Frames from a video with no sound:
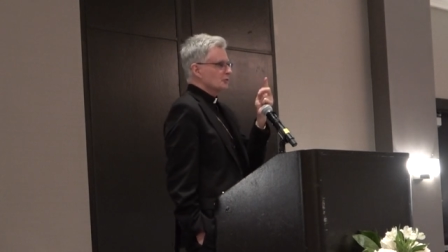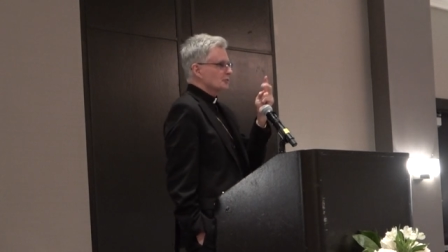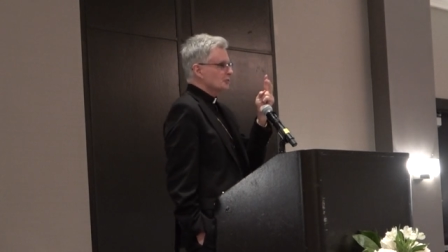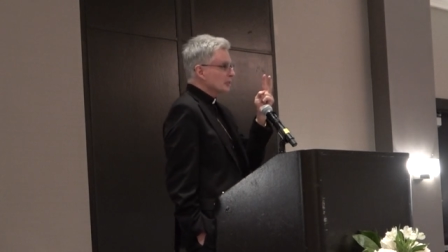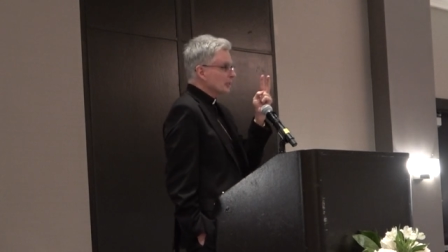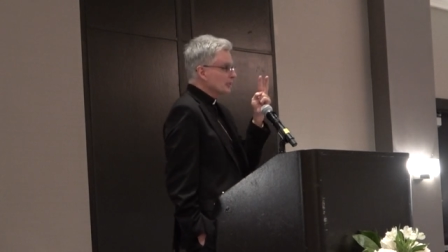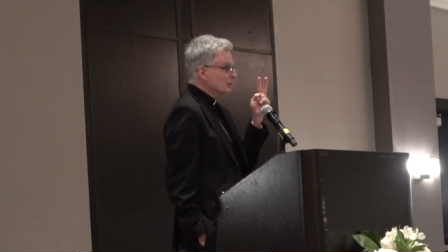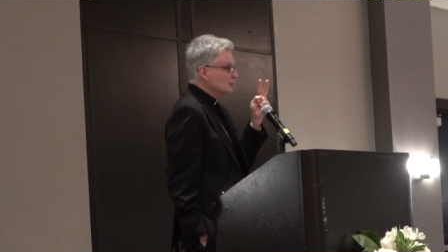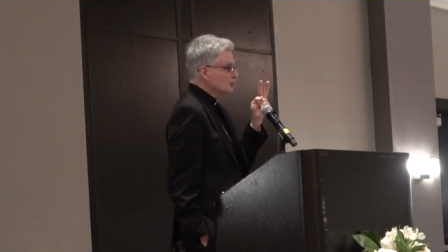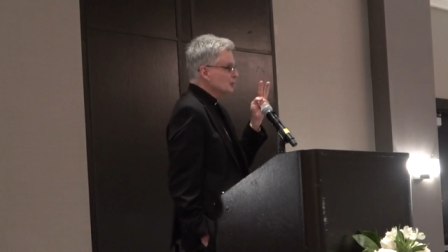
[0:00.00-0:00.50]
The
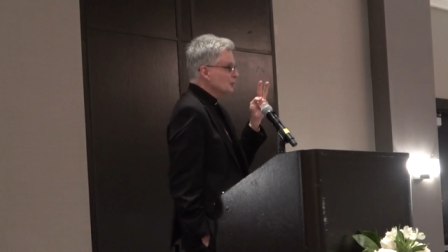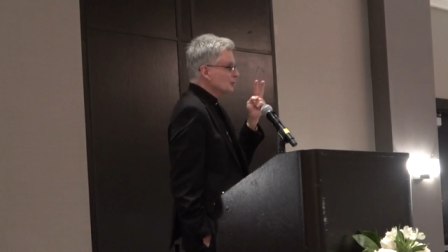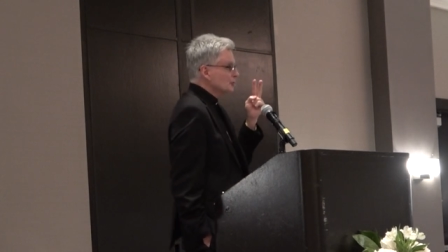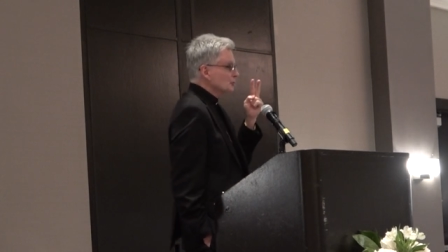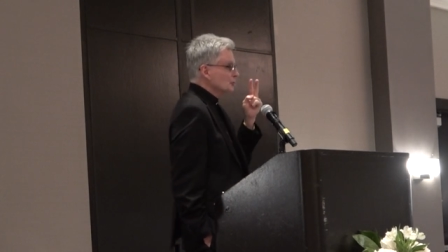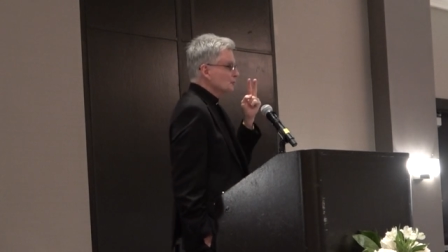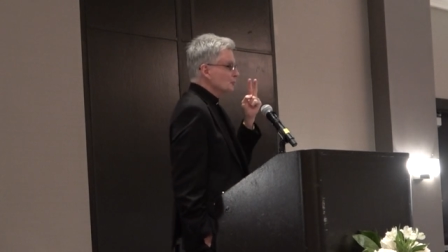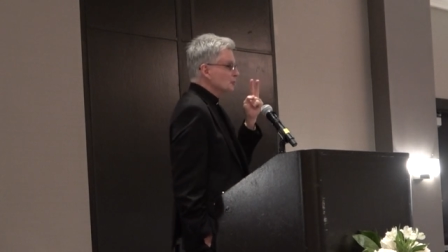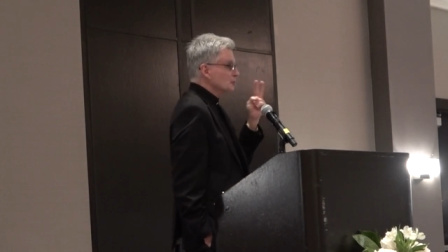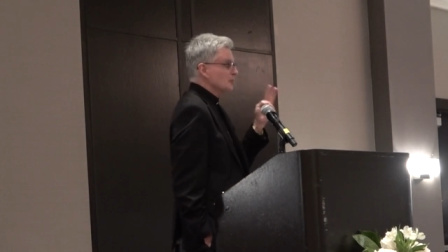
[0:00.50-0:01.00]
second is
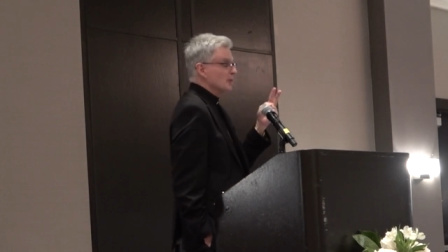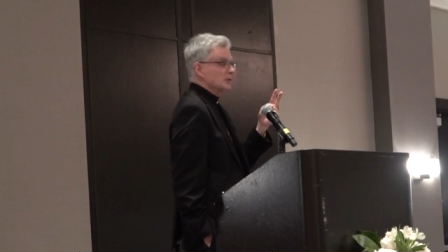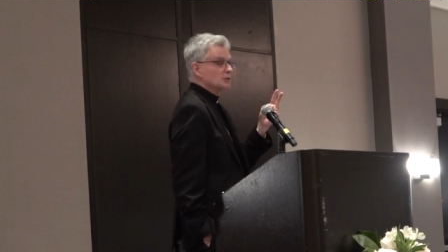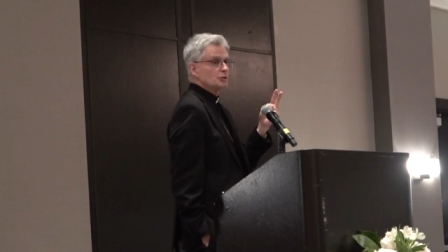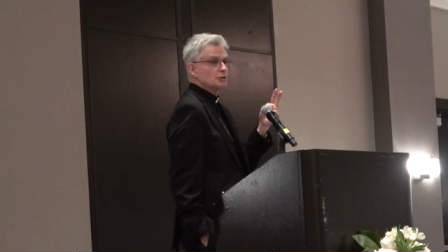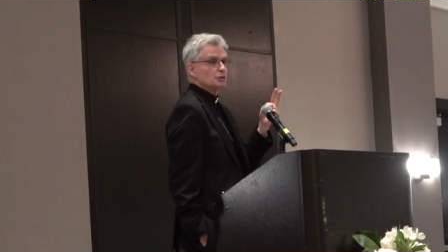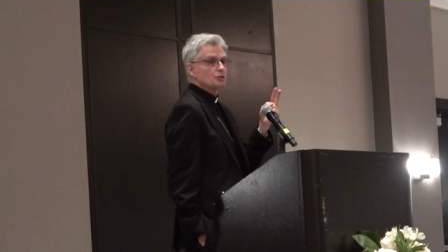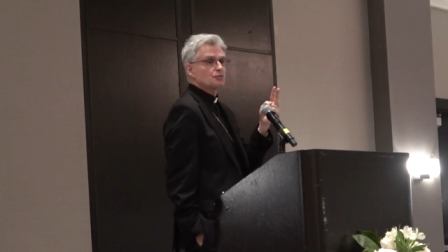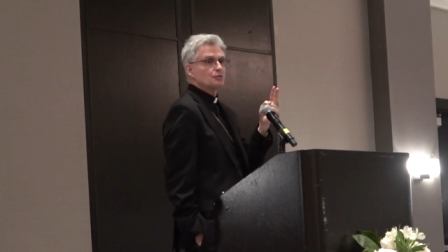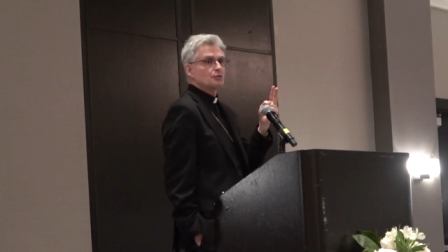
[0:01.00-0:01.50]
Jesus
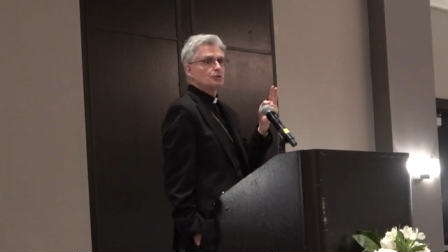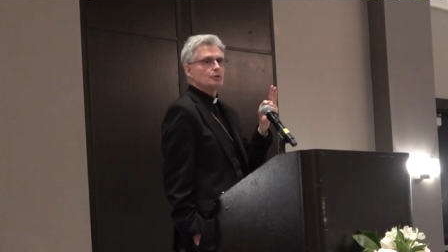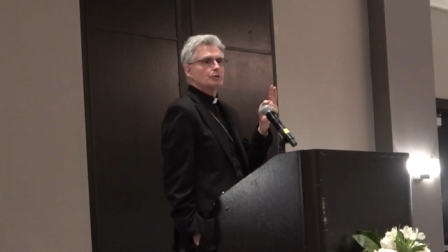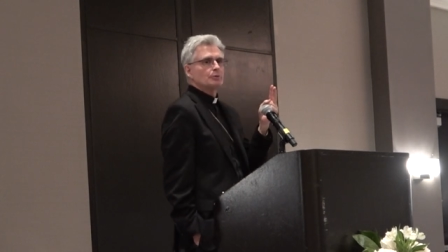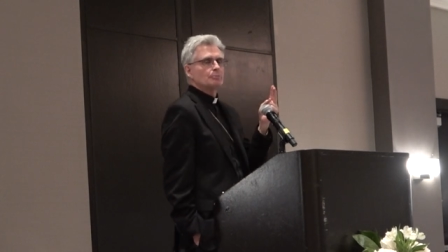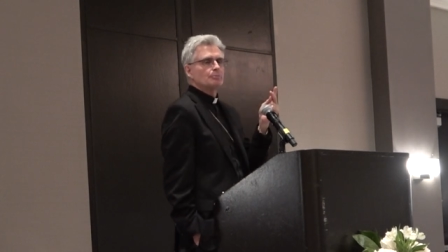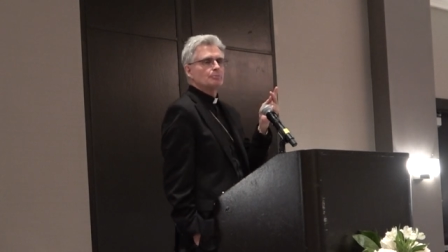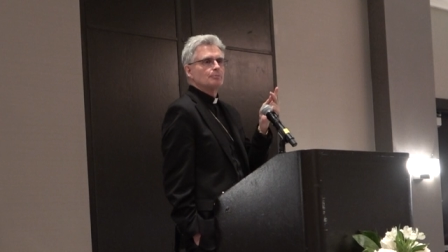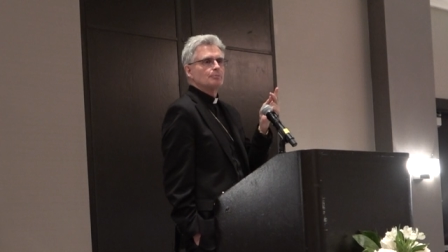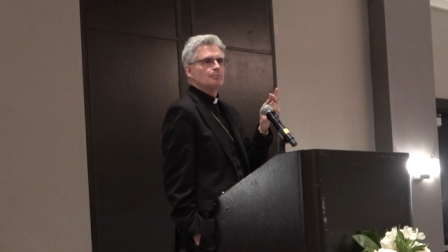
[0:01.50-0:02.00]
respected his
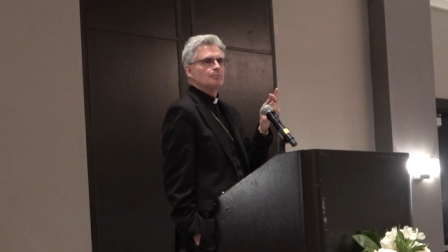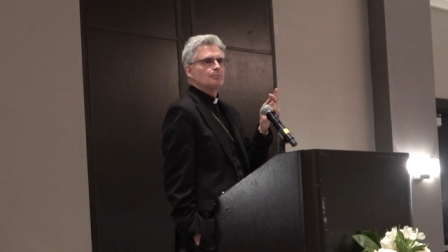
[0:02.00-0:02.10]
freedom.